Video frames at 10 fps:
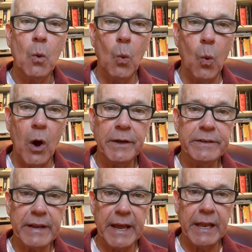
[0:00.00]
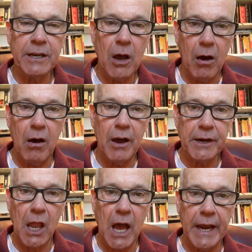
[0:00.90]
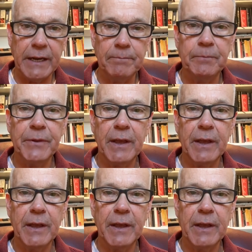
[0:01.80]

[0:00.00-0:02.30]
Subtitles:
110 online